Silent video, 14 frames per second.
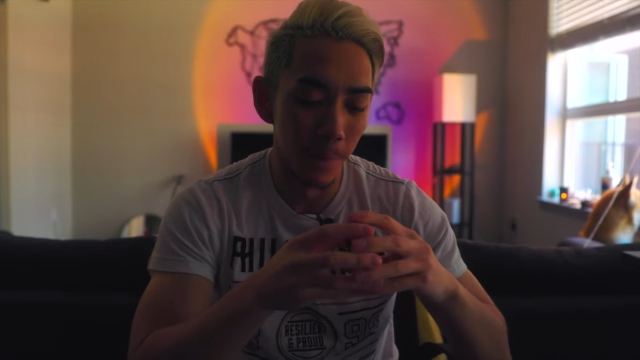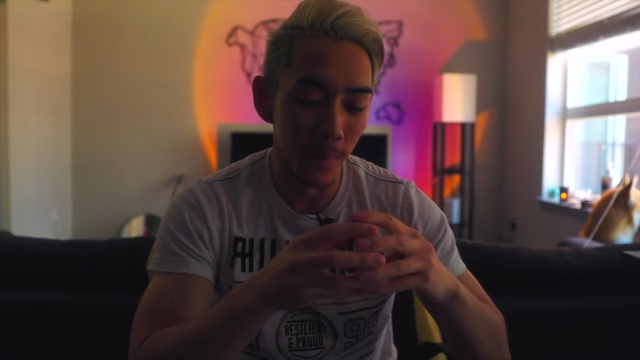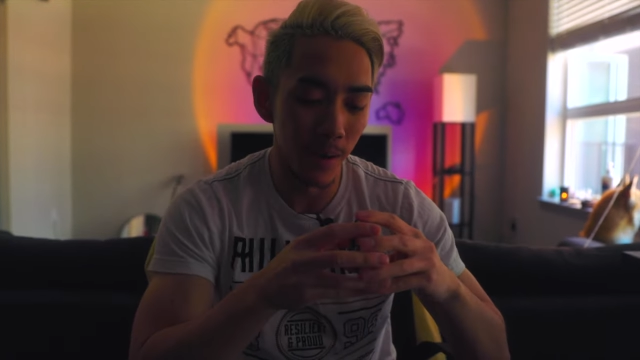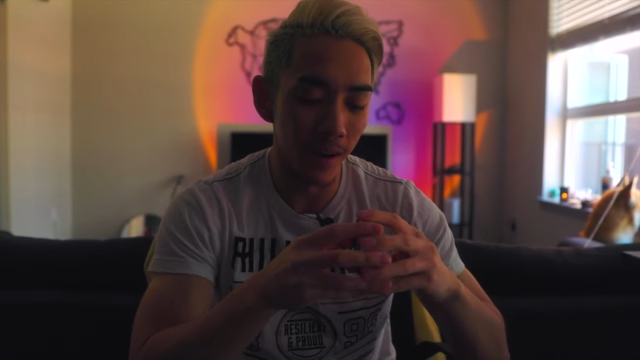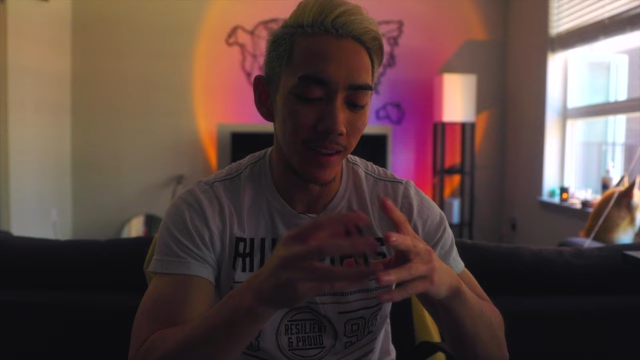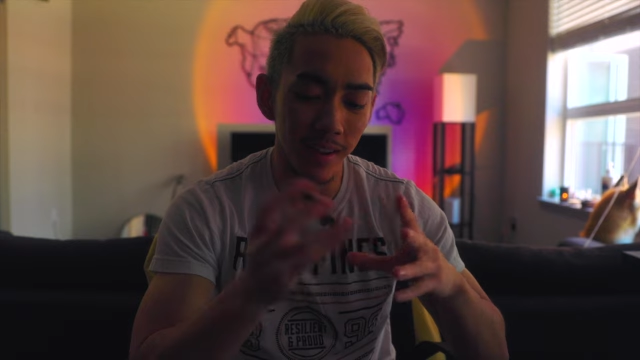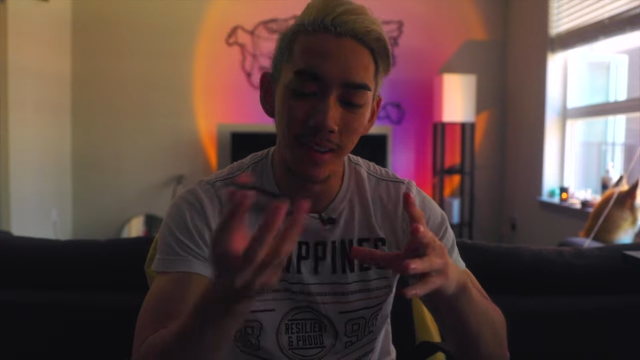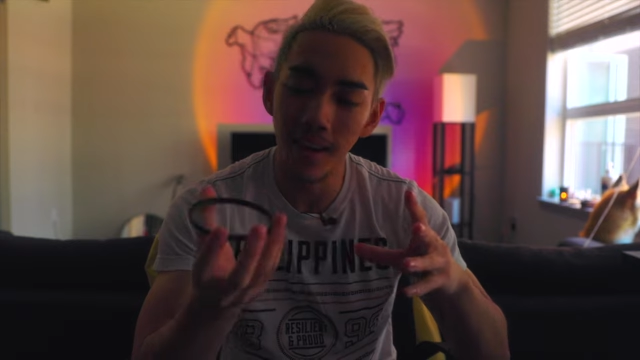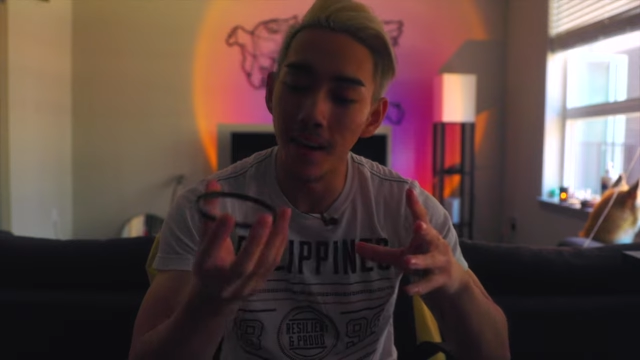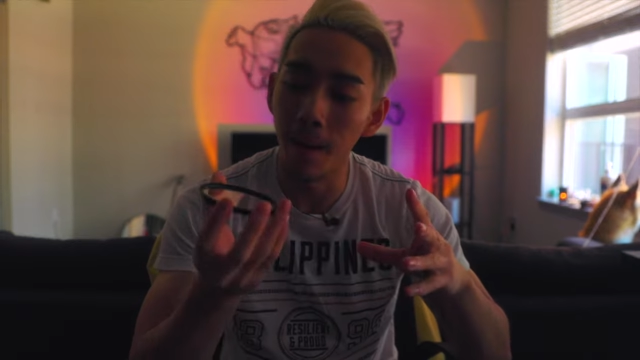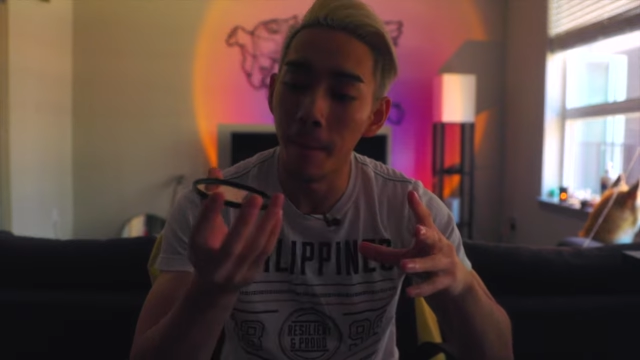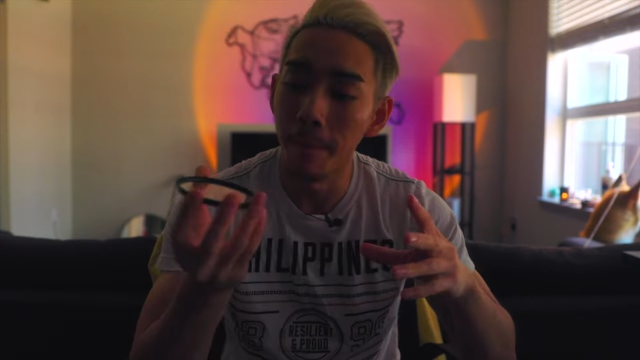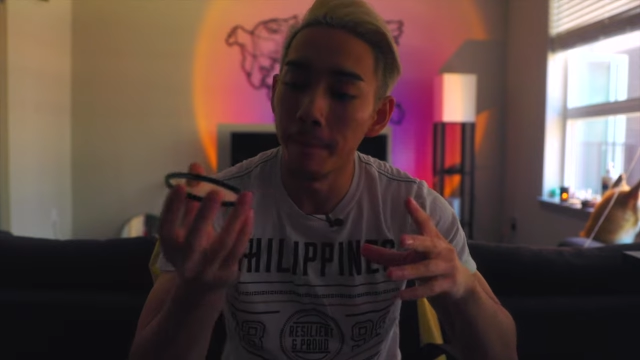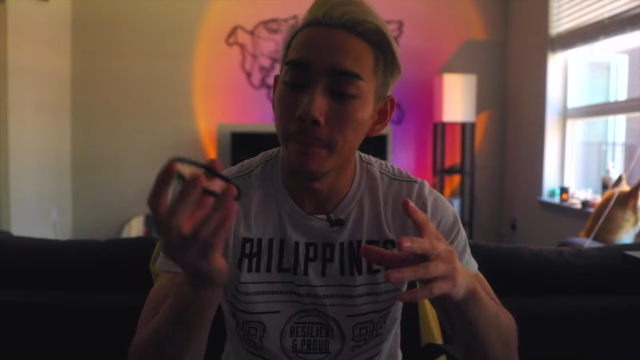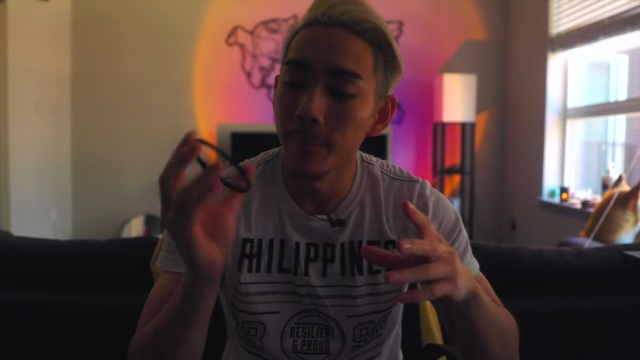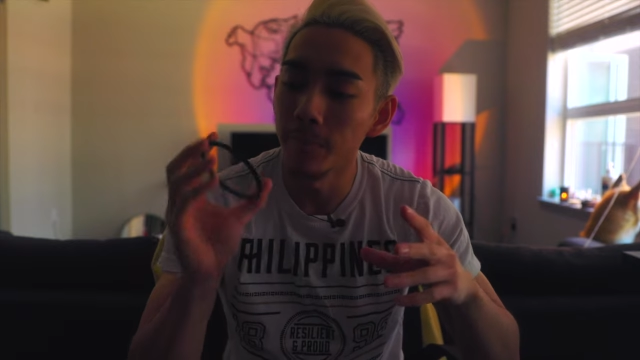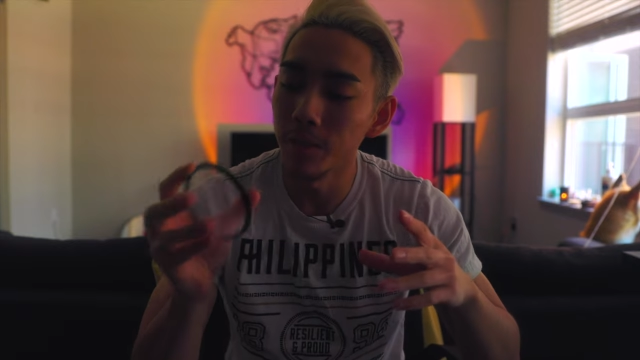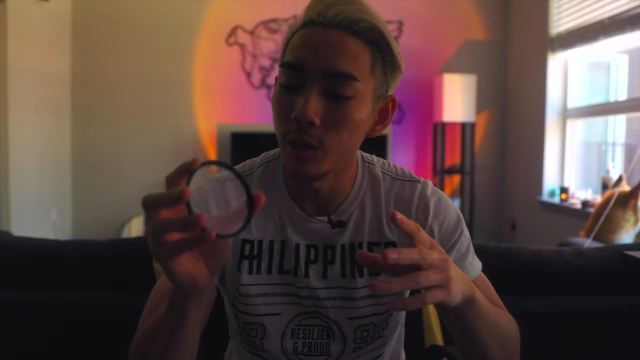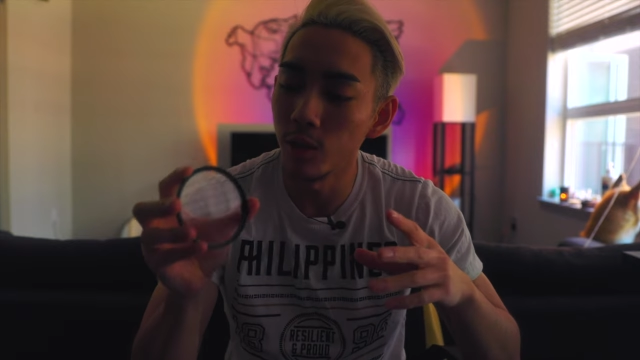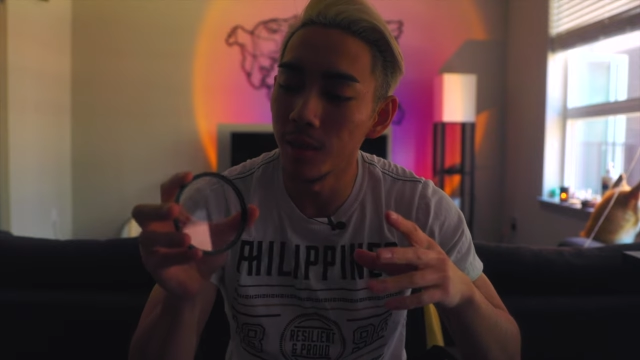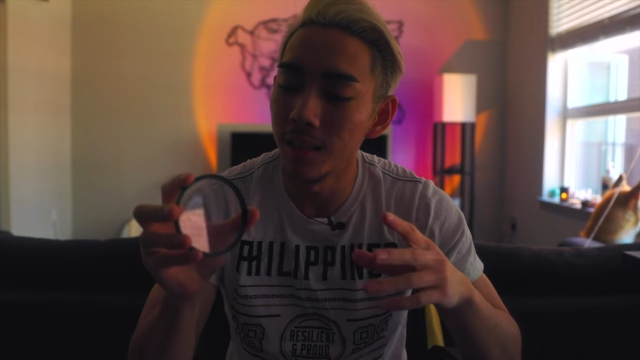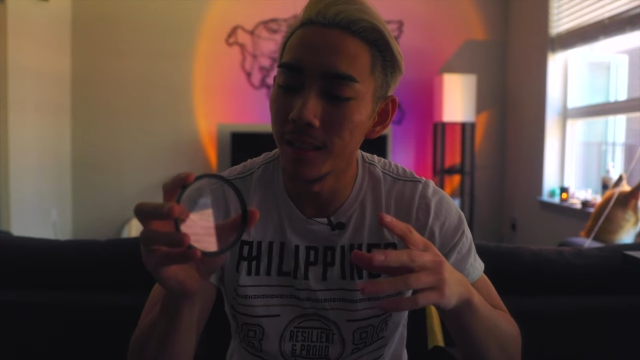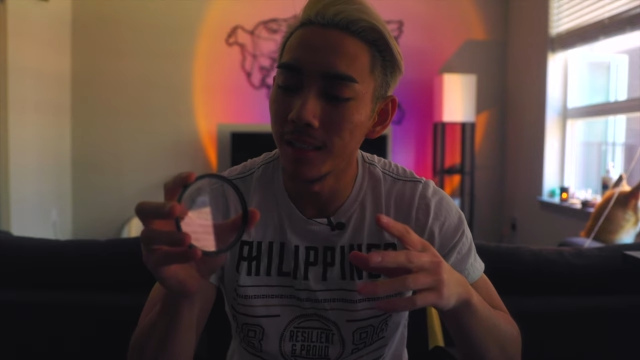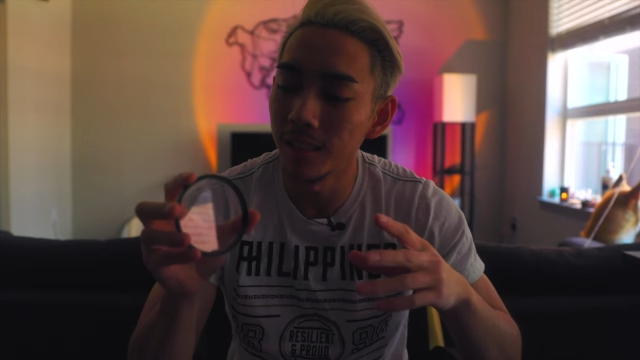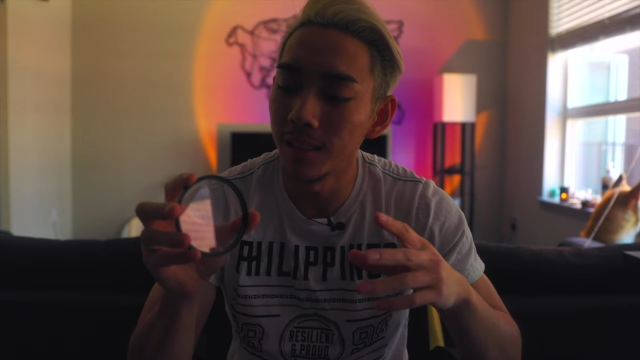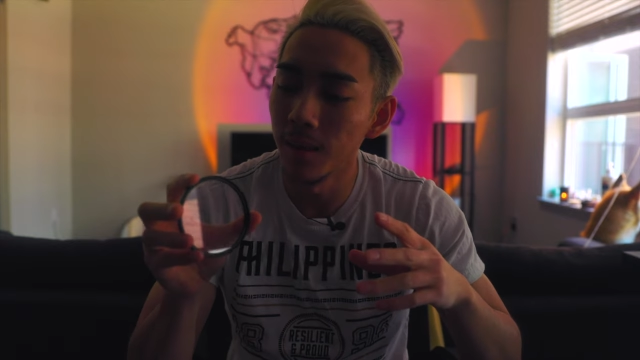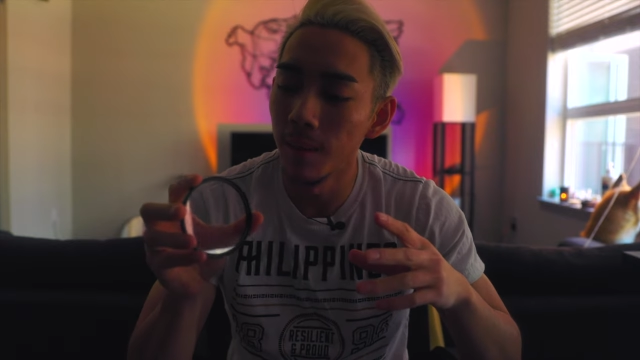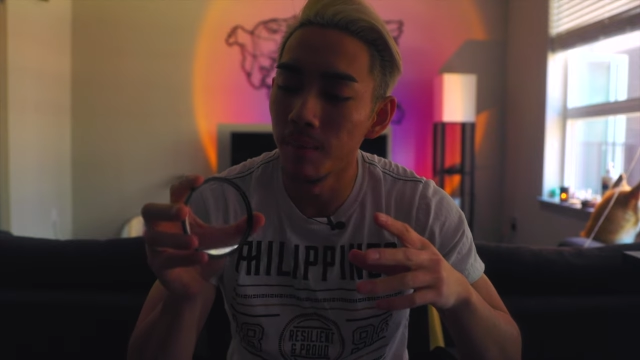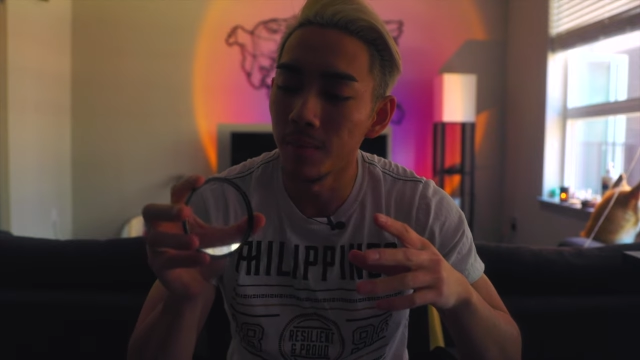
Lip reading: But yeah, so this,